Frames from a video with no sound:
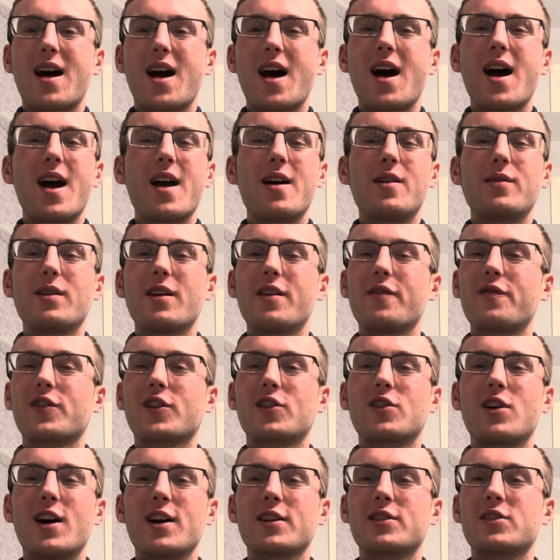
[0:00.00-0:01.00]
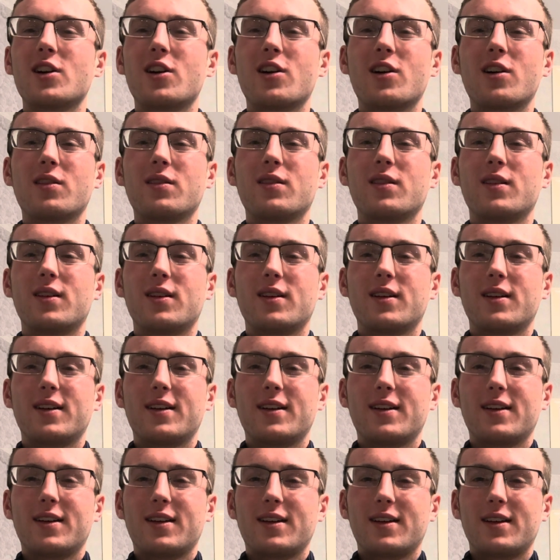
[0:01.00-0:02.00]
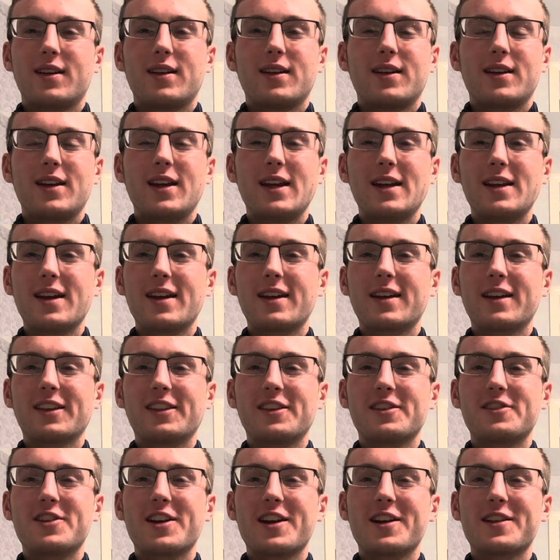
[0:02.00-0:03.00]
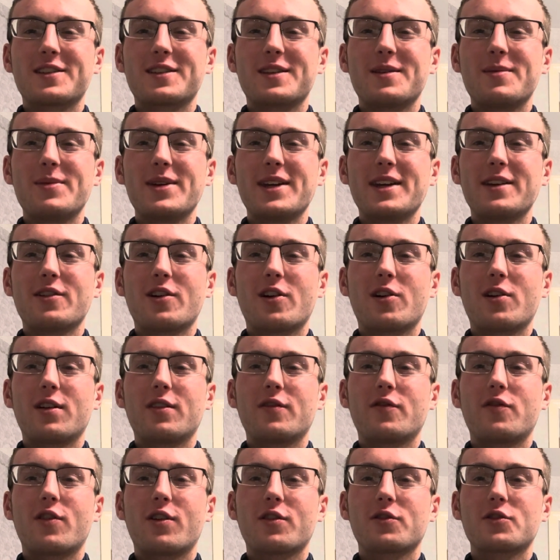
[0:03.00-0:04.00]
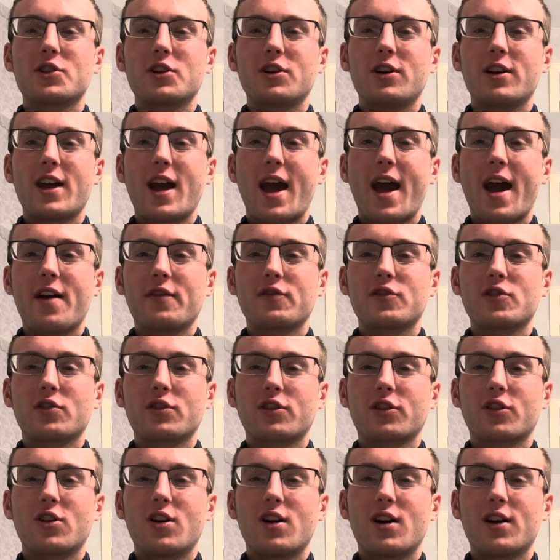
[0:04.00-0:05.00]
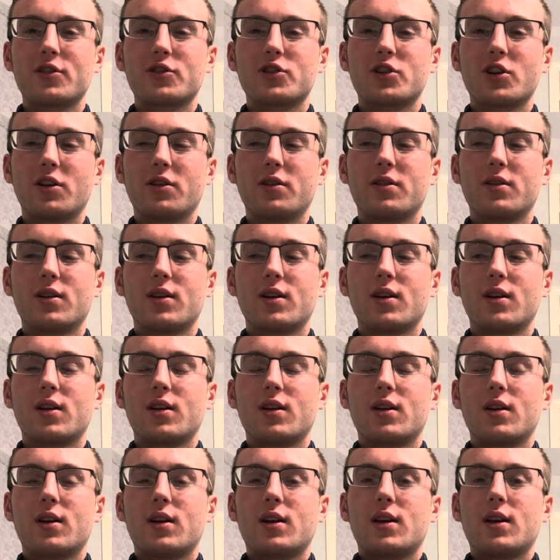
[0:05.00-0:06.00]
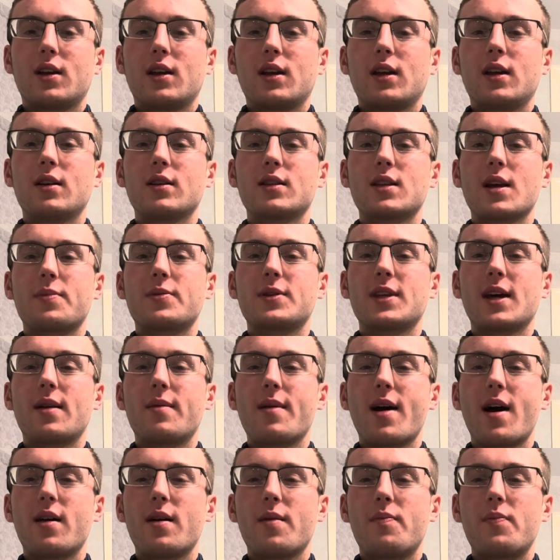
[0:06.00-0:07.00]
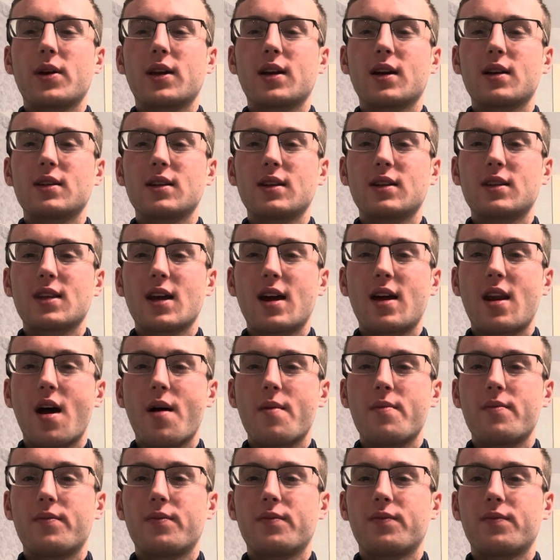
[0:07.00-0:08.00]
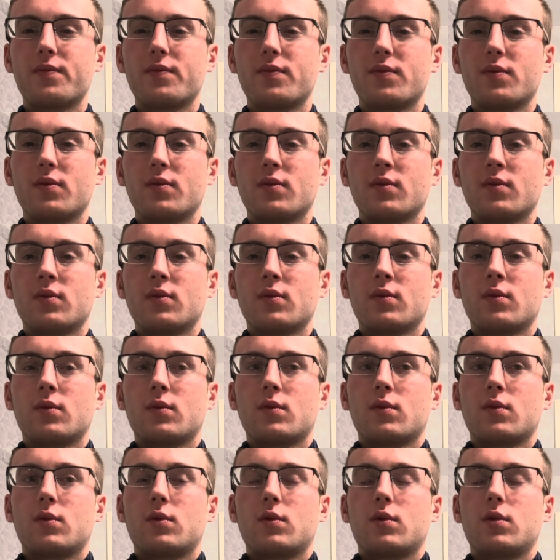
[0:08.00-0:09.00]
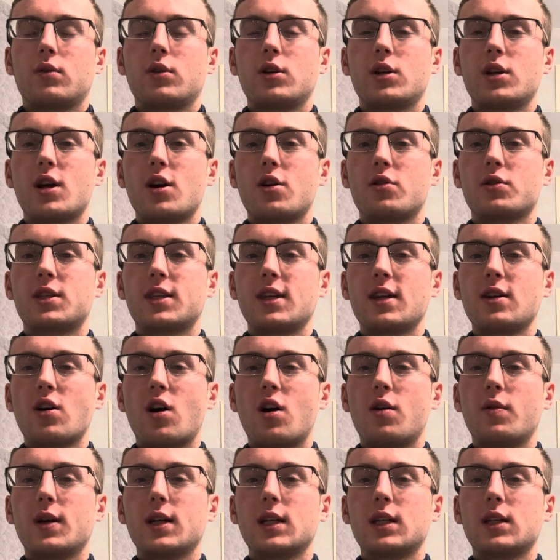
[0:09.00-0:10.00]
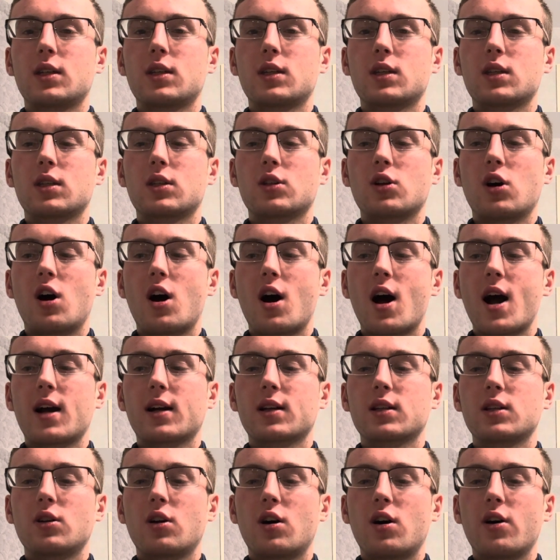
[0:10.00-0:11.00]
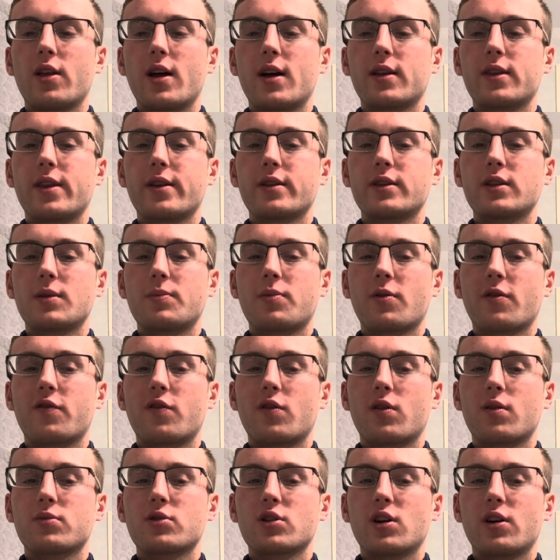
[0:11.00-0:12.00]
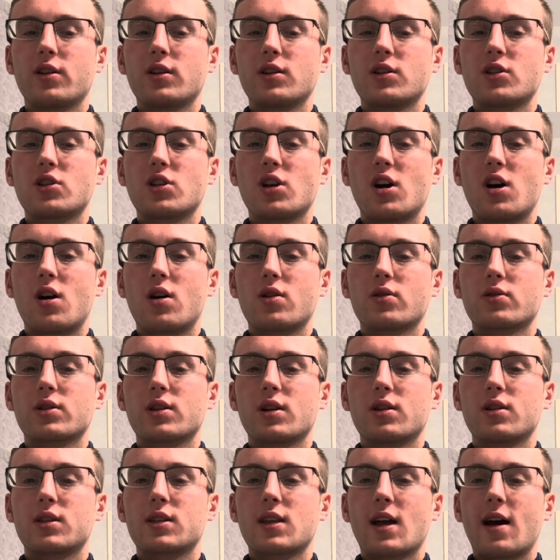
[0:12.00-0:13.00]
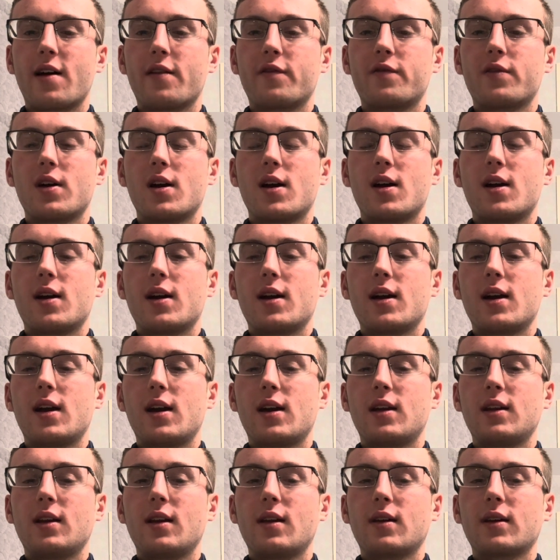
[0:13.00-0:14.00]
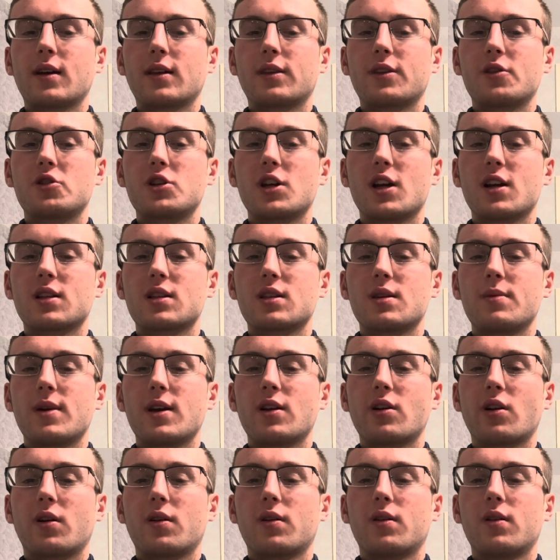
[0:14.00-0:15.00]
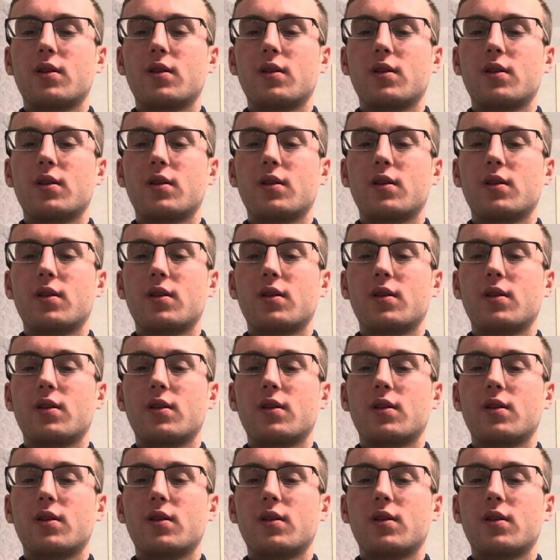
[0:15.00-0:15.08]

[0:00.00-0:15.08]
I don't know if it got to her. He didn't get the chance to meet her, unfortunately, after the concert. He was upset about it because he said, um, you know, she always talks and all that, then she performs all these songs and stuff and he didn't get the chance to meet her.